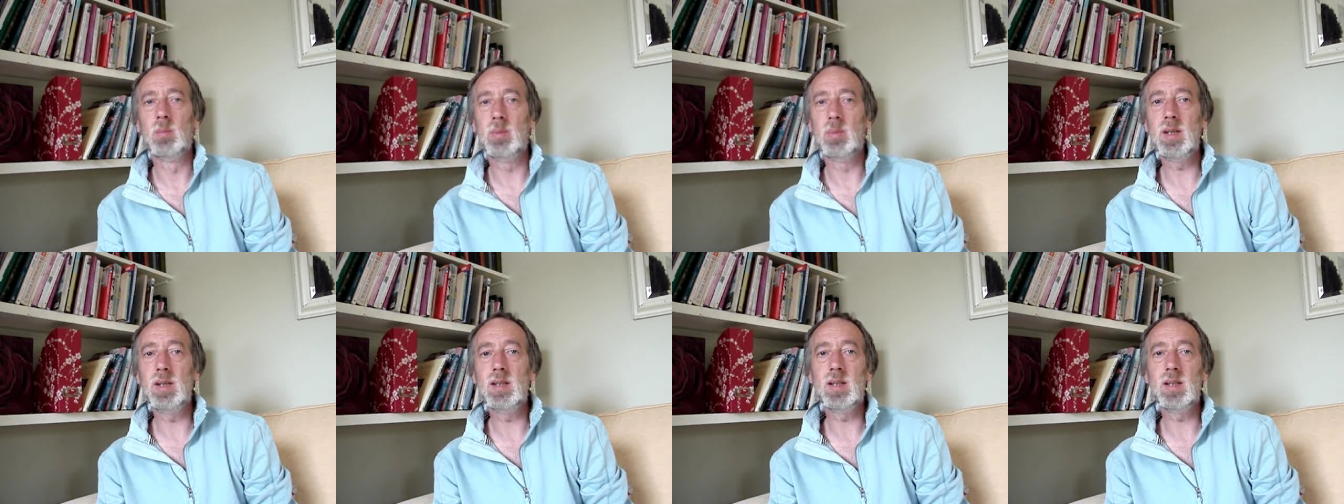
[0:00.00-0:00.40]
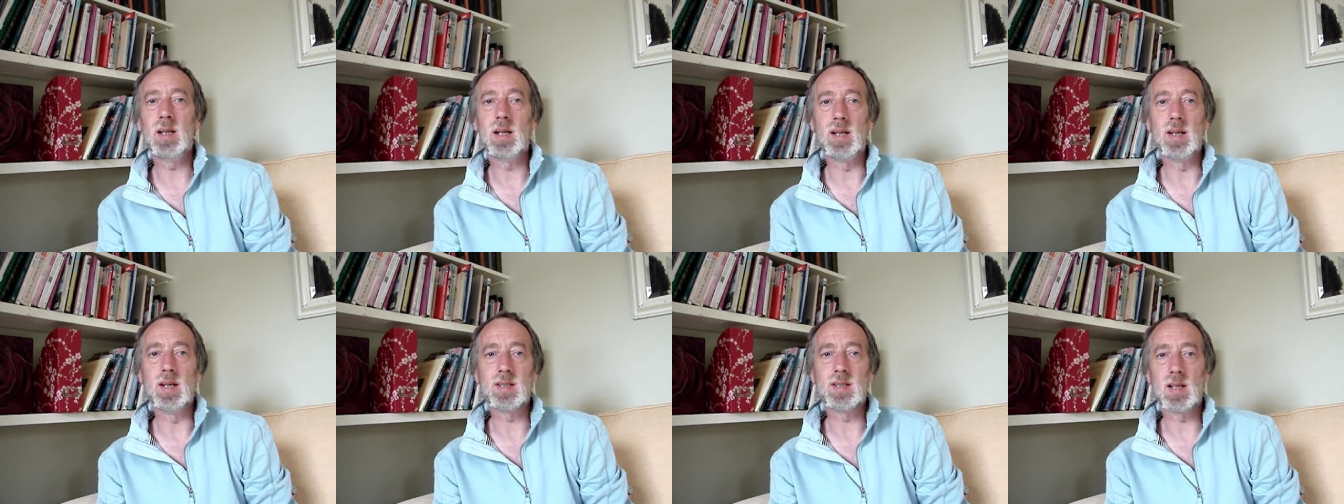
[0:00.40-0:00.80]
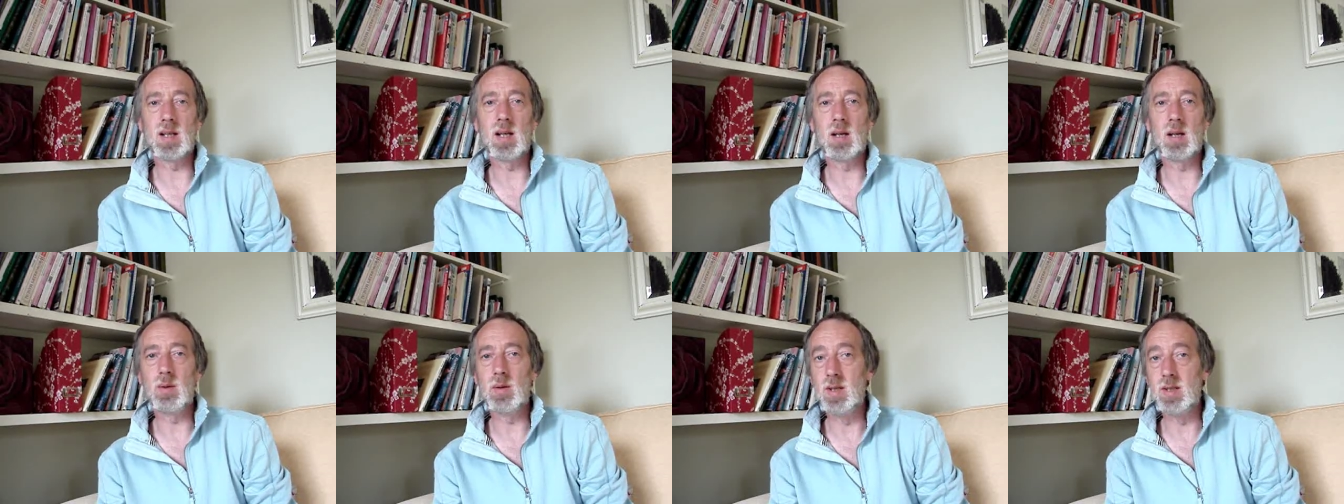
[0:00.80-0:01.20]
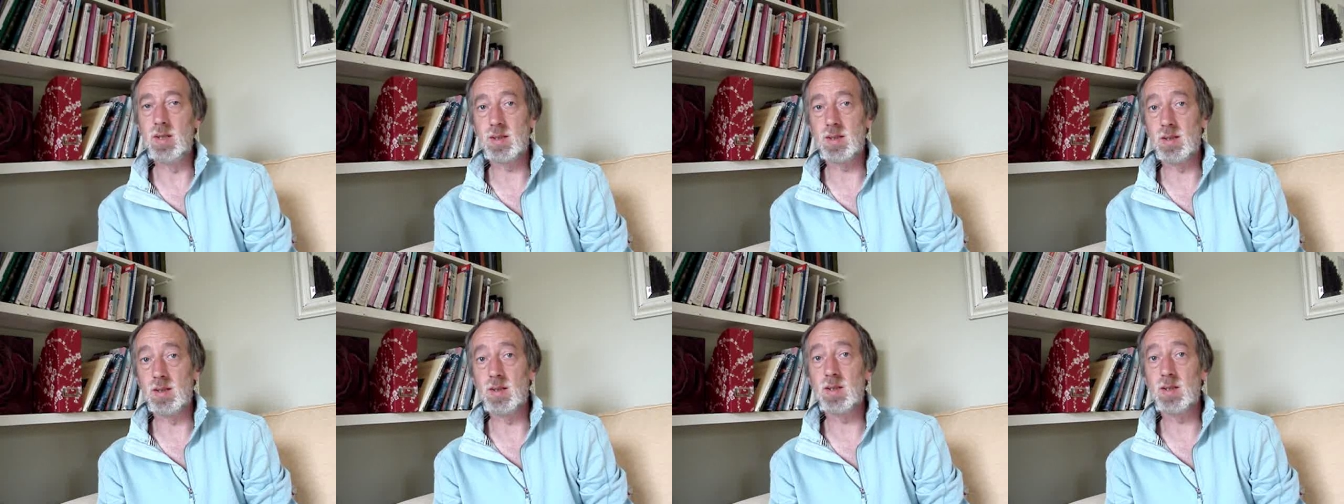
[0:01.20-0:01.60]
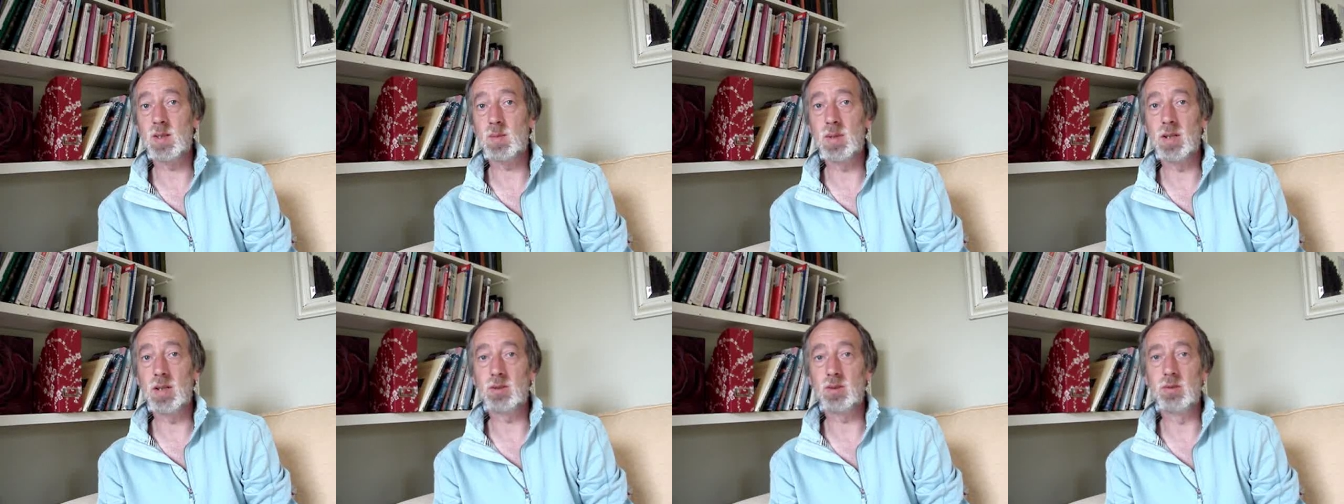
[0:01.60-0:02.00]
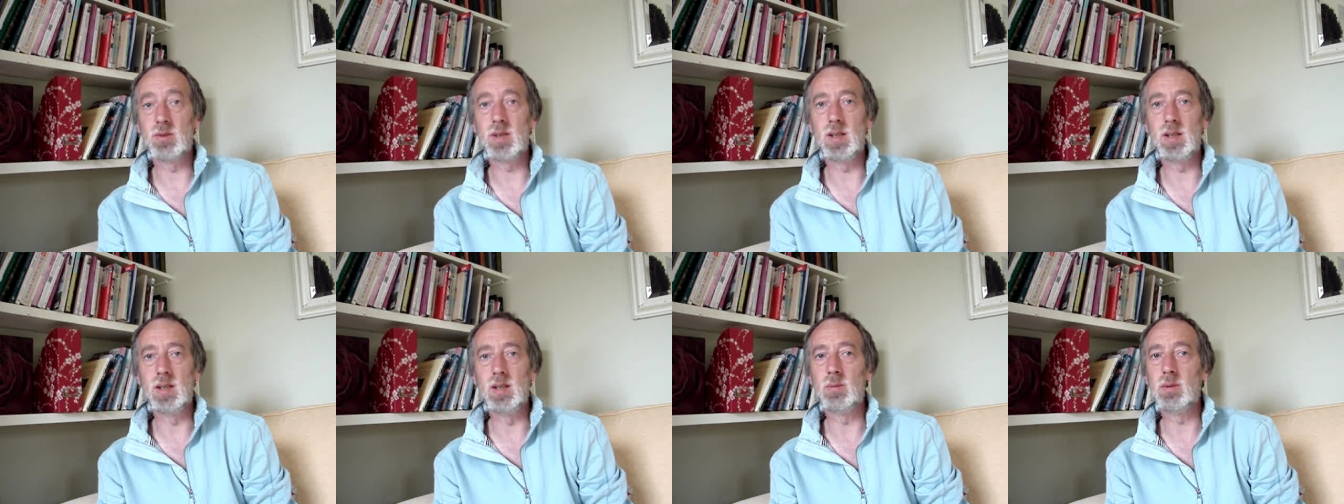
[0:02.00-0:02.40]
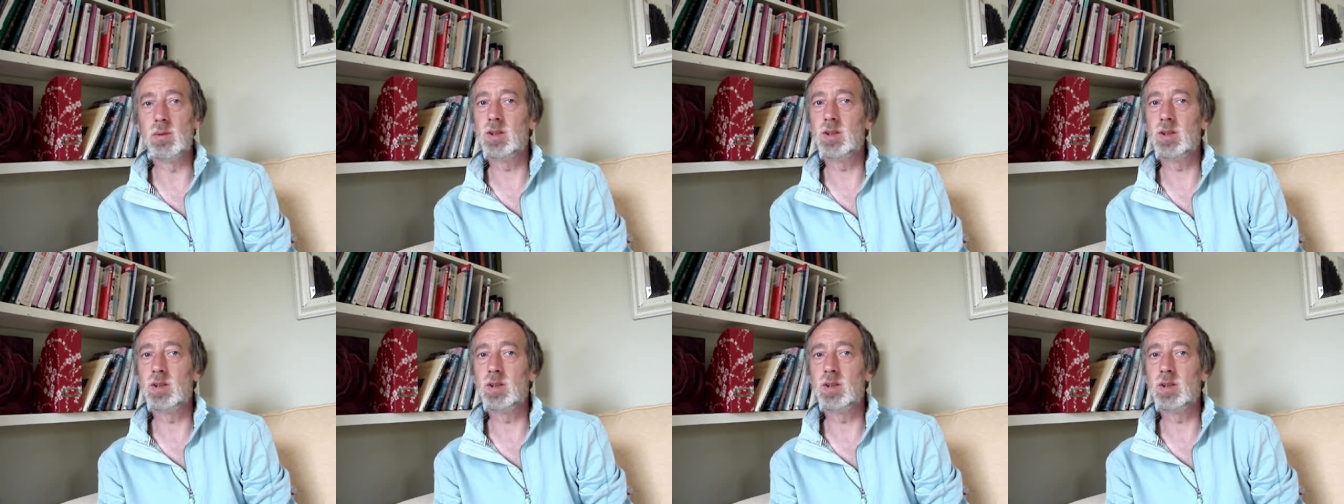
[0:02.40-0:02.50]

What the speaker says: PDA is a low incidence special need